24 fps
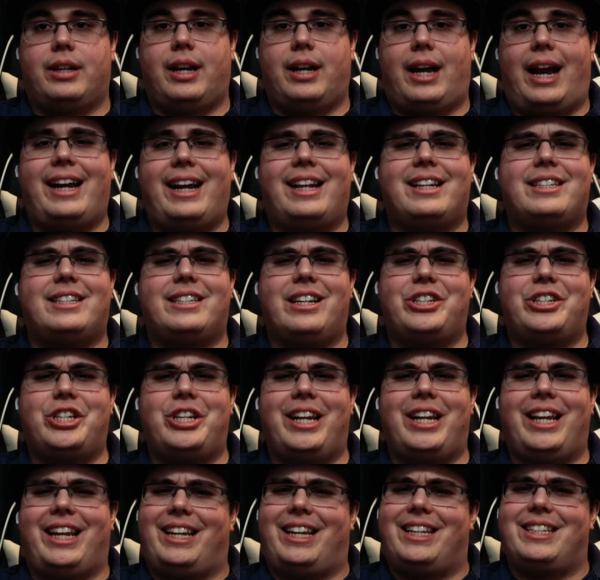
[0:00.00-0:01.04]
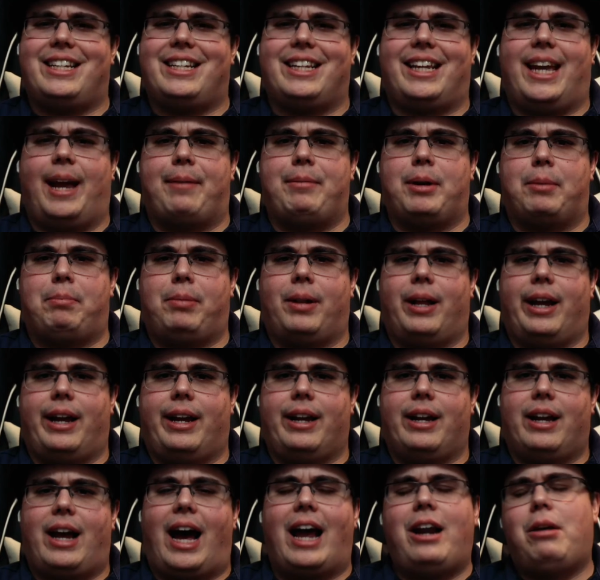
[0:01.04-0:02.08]
And it's such an easy game to play.
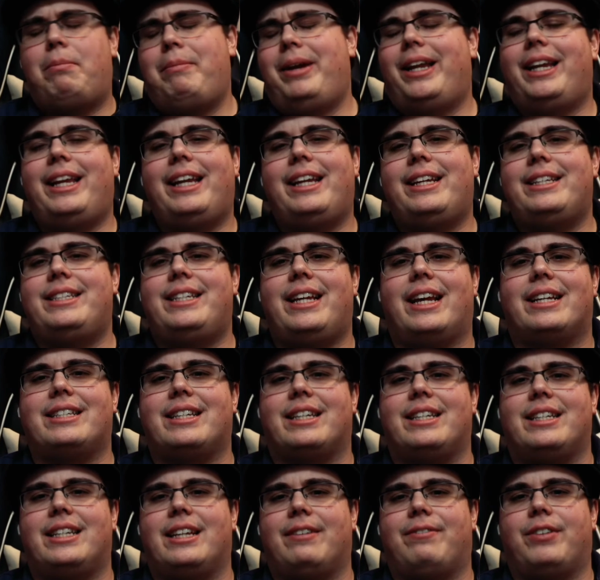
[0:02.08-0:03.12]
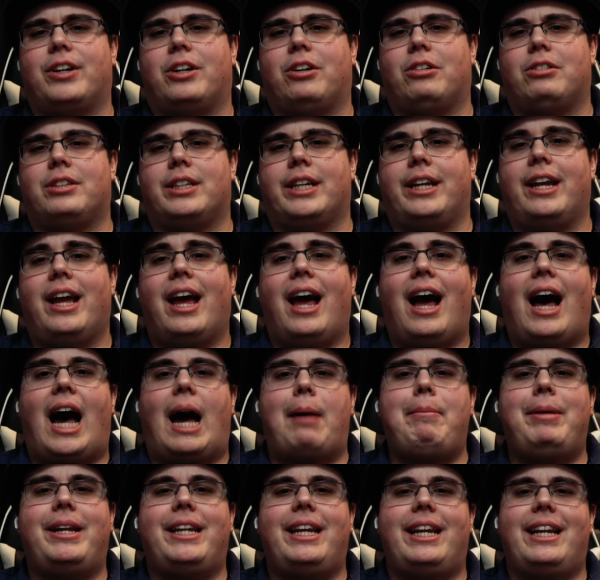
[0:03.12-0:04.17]
I don't mean easy as in difficulty,
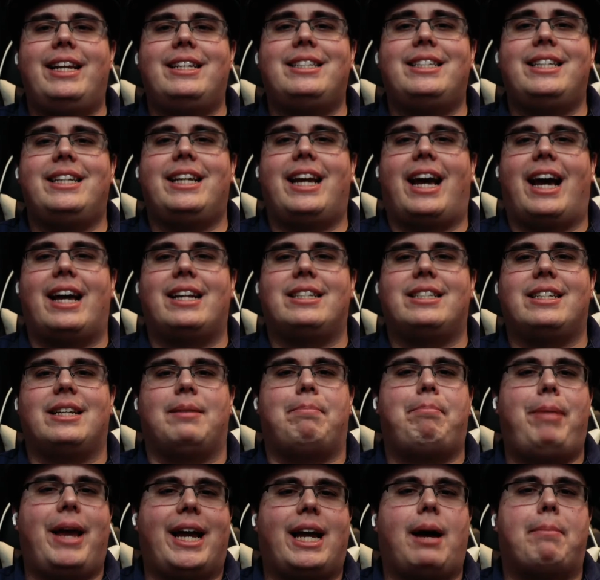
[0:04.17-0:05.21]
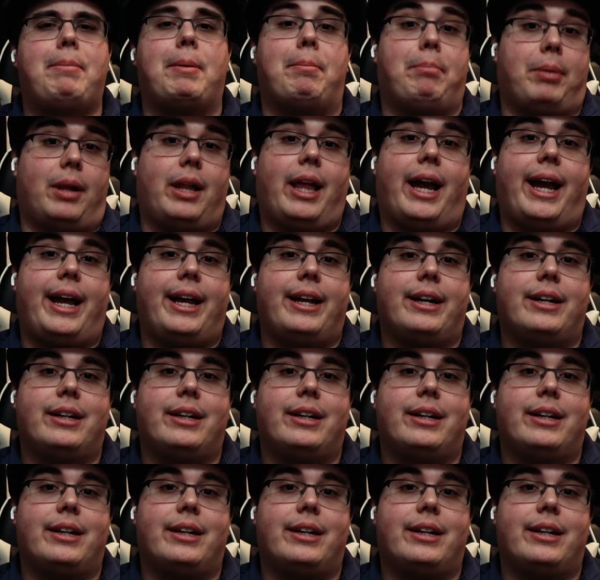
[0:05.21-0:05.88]
I mean easy as in pick up and play.